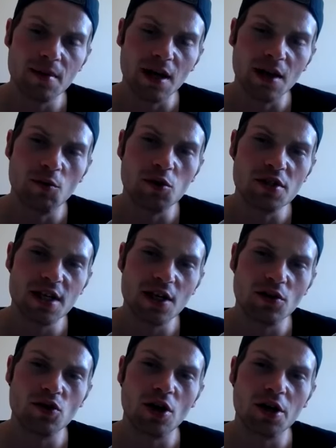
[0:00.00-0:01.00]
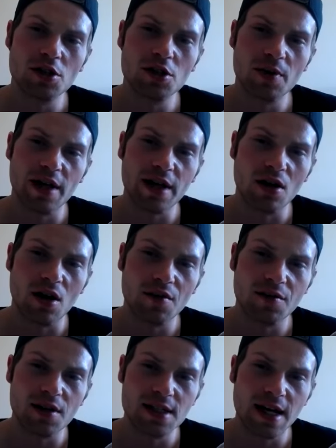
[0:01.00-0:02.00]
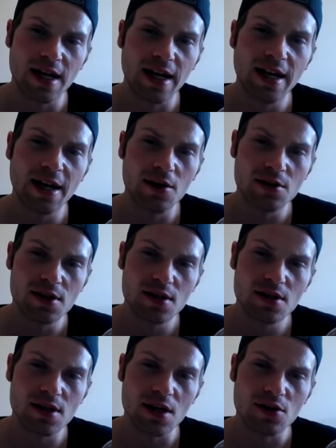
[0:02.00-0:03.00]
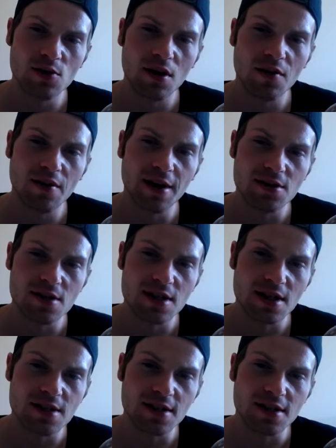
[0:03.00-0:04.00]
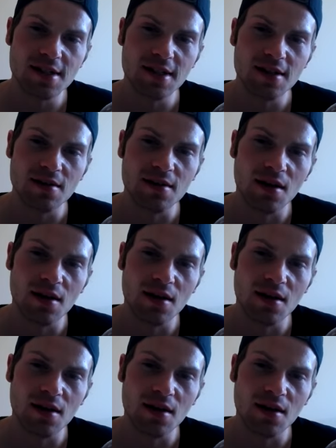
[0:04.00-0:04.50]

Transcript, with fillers: And when you say a large black coffee, is that eight ounces? Is that twelve ounces? Is that sixteen?